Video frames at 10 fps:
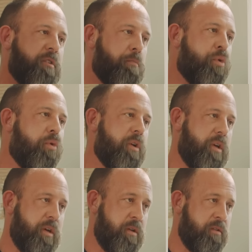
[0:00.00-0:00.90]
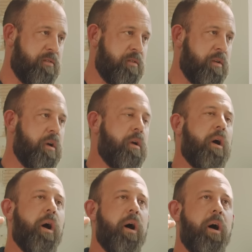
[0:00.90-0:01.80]
employees,
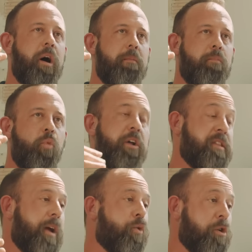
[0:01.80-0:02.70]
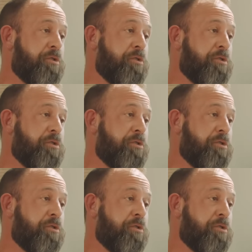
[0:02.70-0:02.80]
what they were